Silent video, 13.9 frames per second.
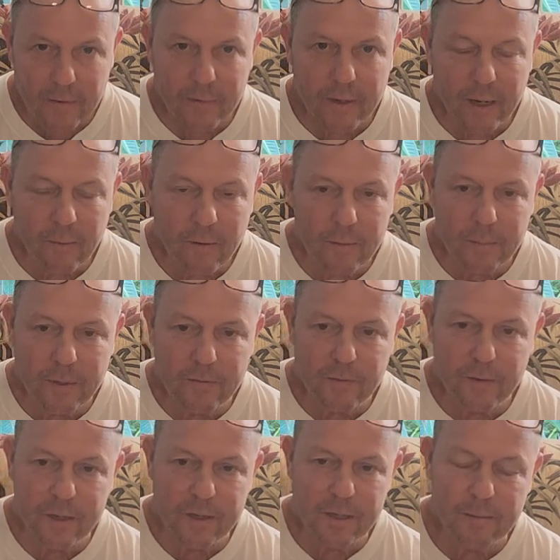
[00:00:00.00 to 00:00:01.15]
the way, I won't be
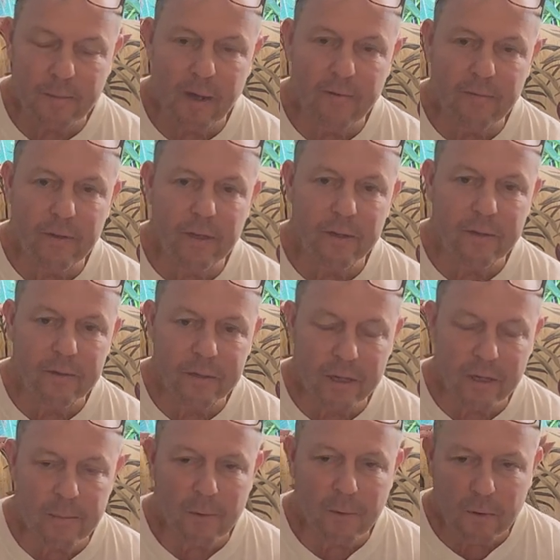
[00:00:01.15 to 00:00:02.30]
finishing my videos
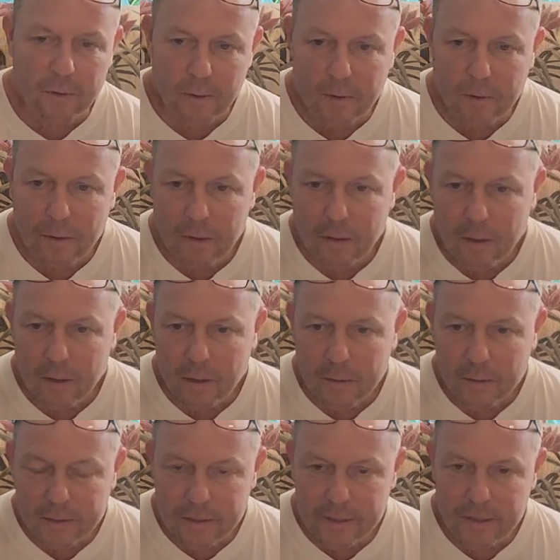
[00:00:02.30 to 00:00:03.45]
anymore
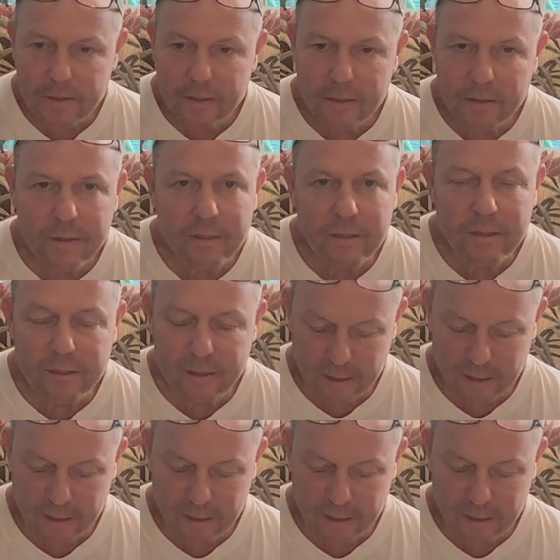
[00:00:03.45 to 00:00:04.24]
with it's good, good, good